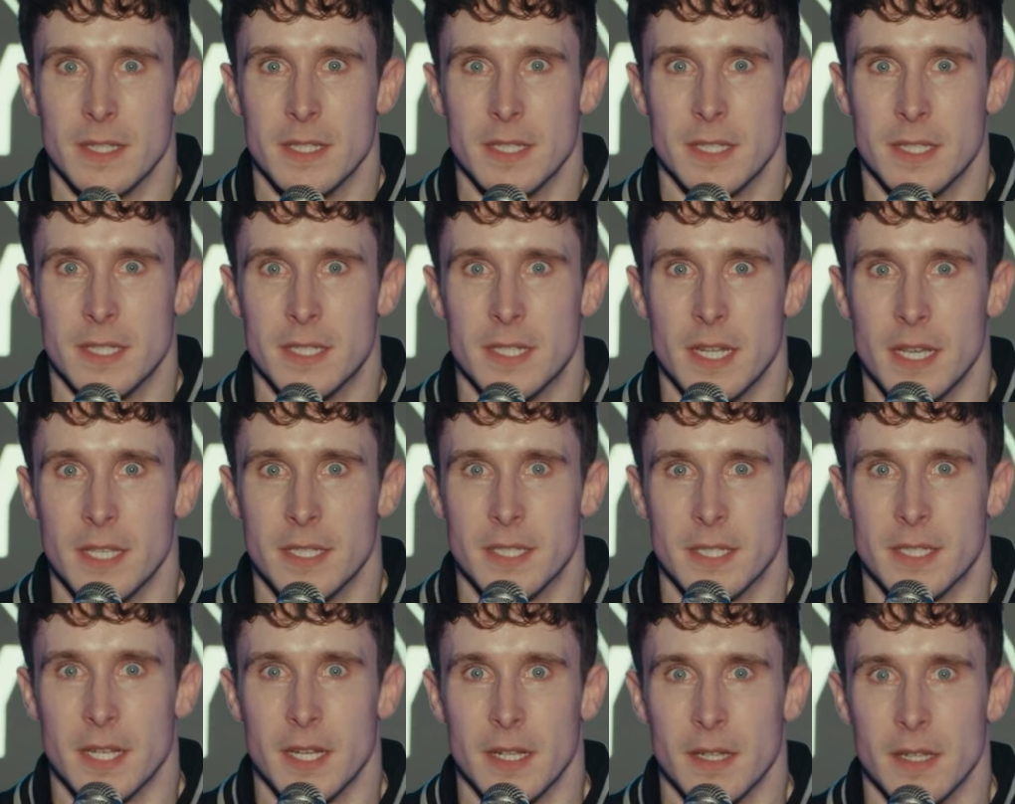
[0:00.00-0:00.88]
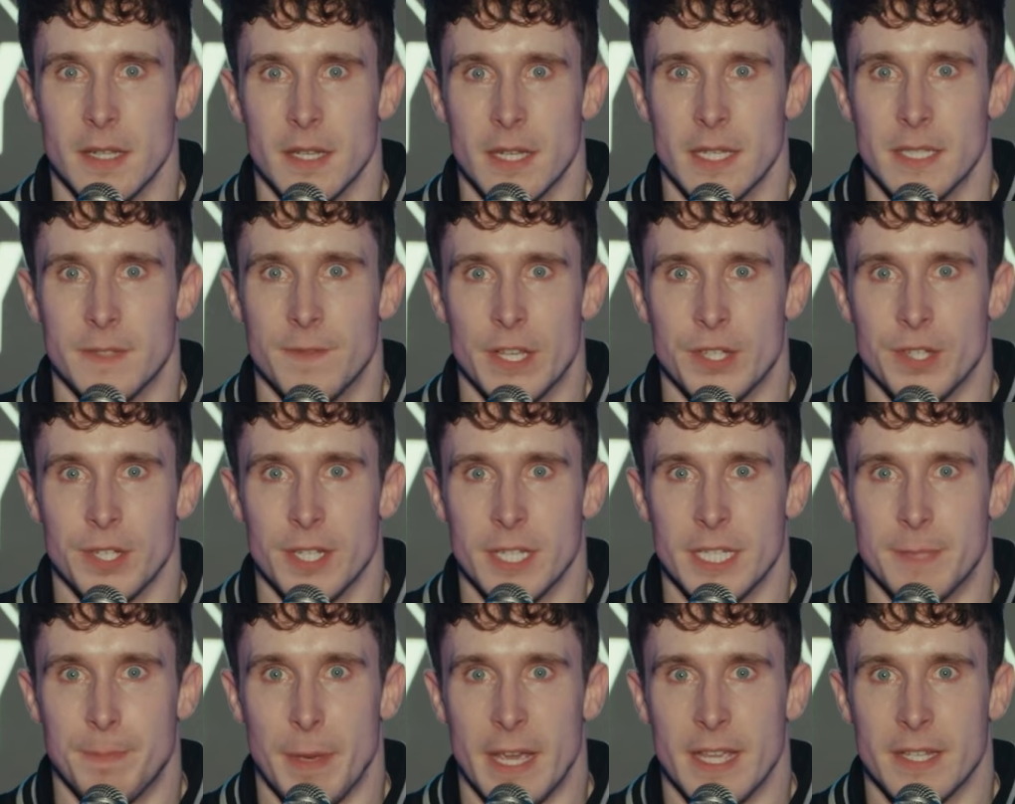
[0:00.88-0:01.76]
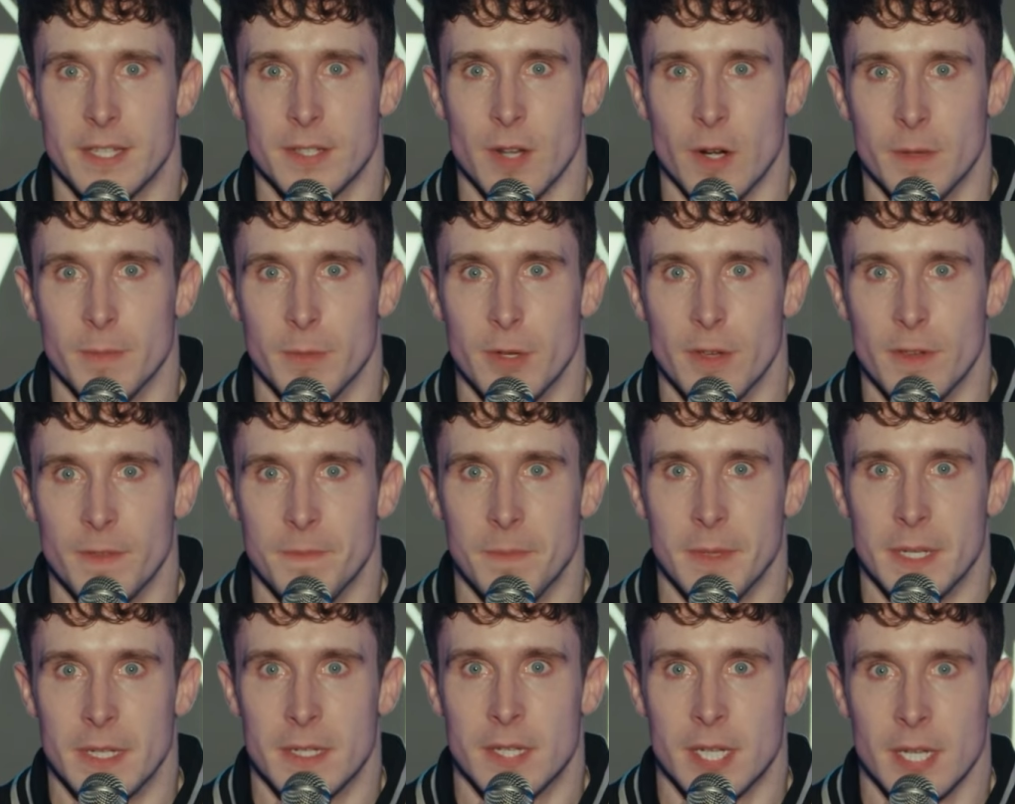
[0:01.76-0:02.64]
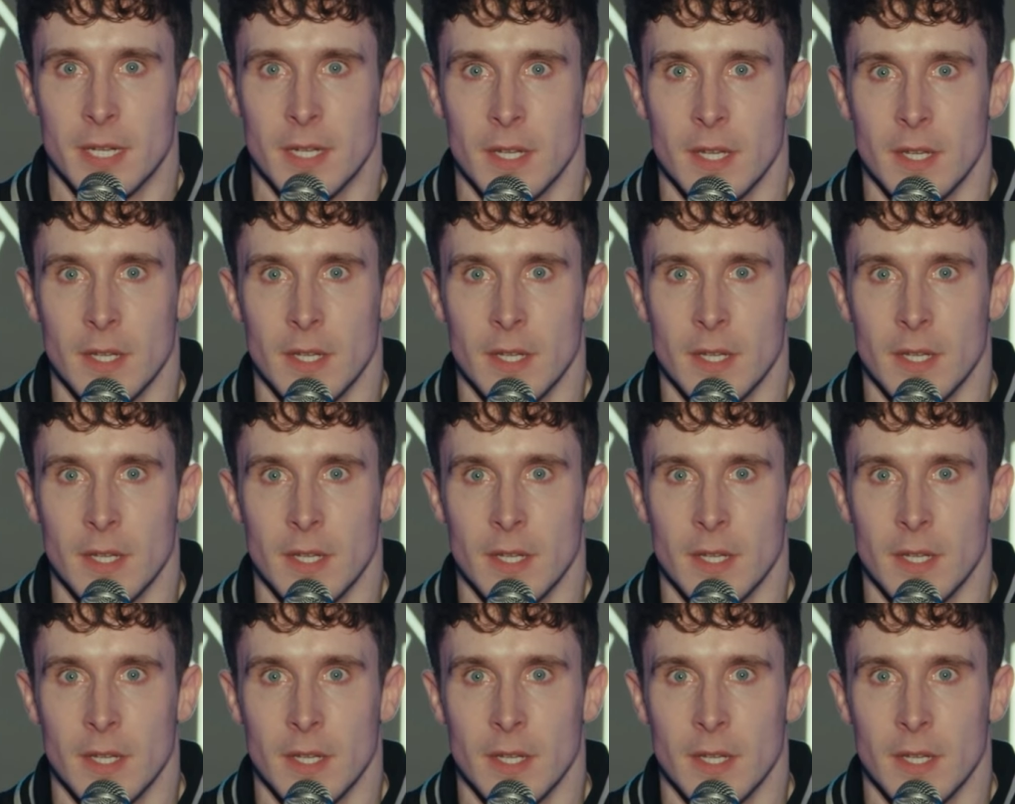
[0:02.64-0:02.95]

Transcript: Like. Stay still. His vision is based on movement.